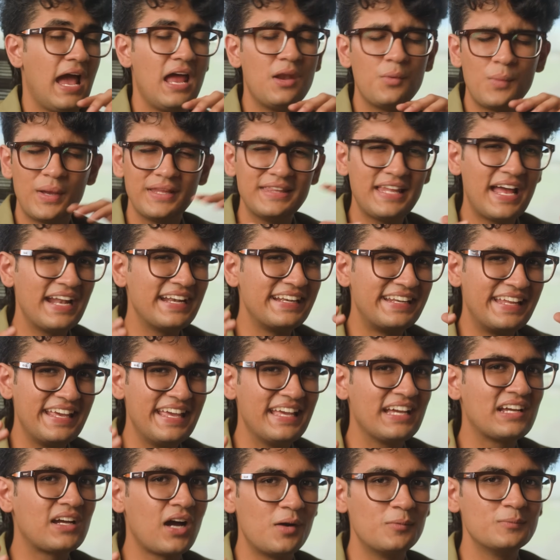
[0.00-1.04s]
And when that
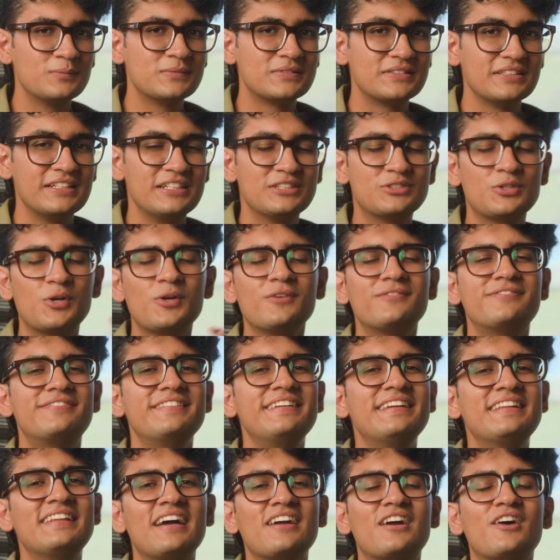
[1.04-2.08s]
day comes, it's gonna
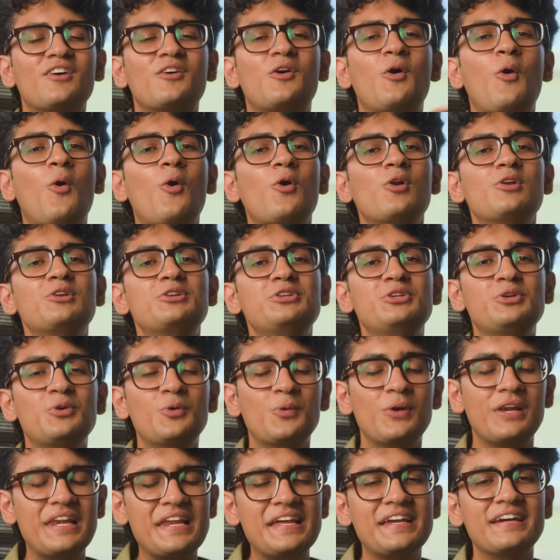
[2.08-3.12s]
feel like a whole new
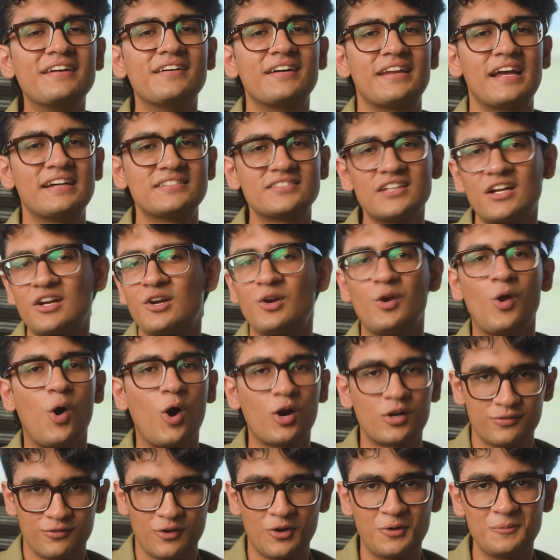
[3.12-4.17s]
layer has
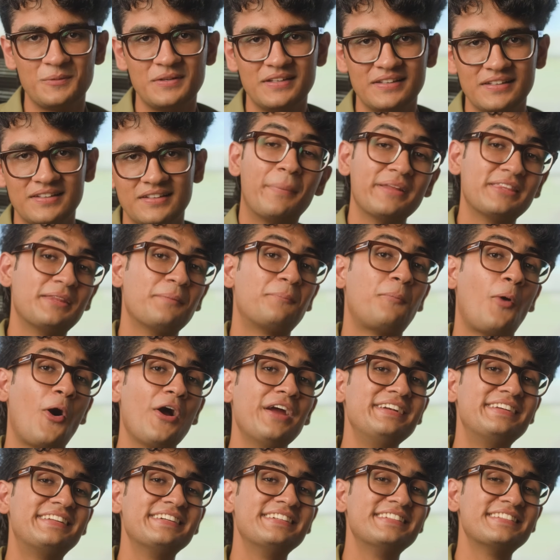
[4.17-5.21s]
unlocked for me. But the
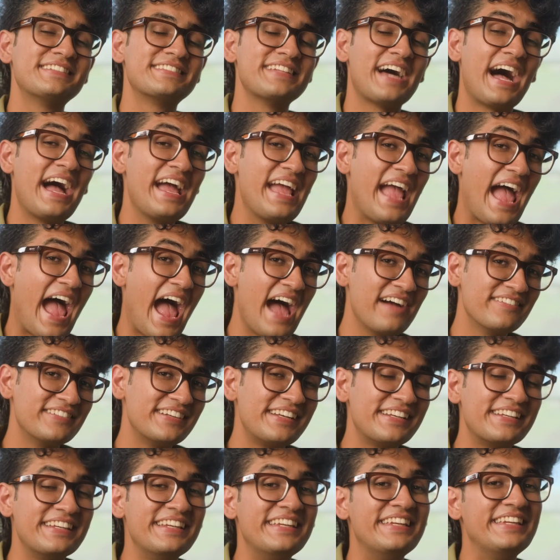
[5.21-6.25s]
point is, I
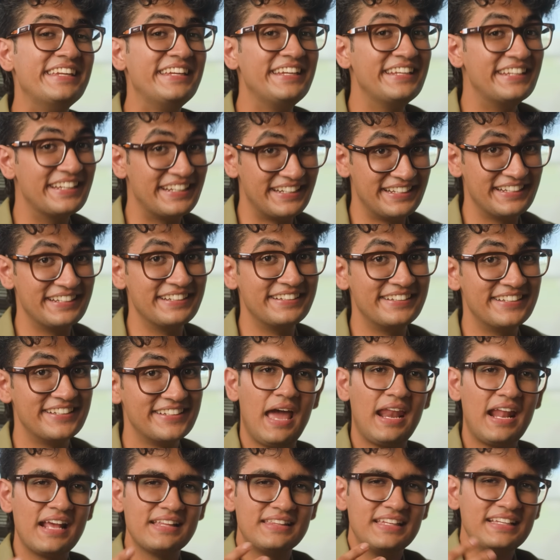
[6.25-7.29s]
haven't needed it. And
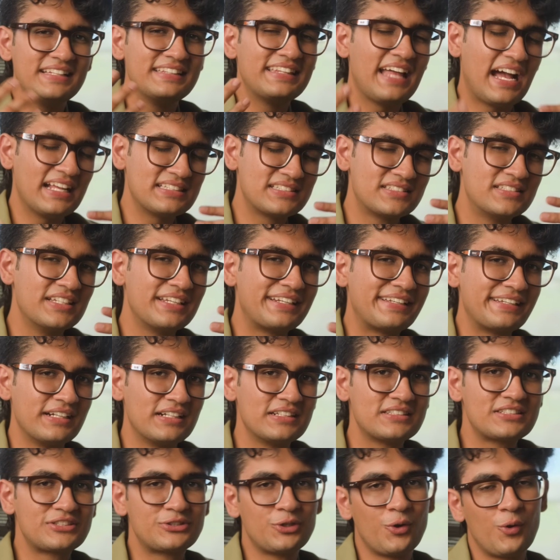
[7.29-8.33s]
I think that's the
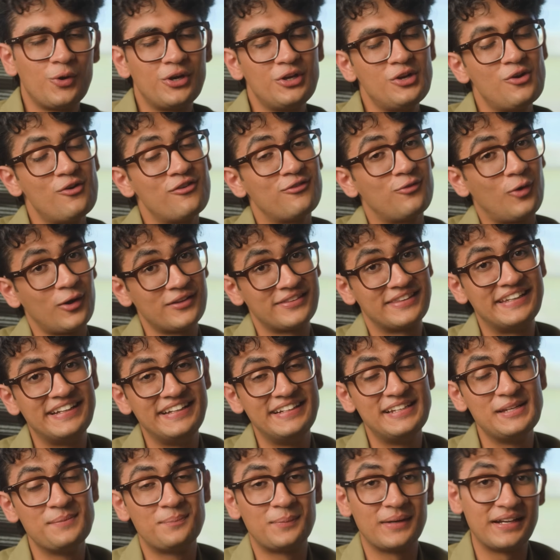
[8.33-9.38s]
real story of what
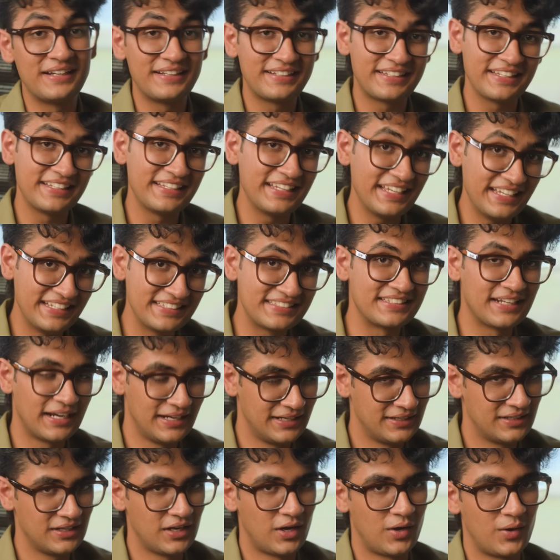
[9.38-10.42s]
3D printing is
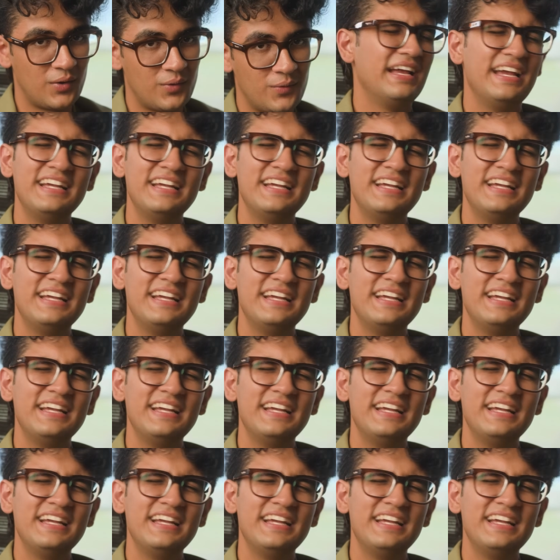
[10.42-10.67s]
right now.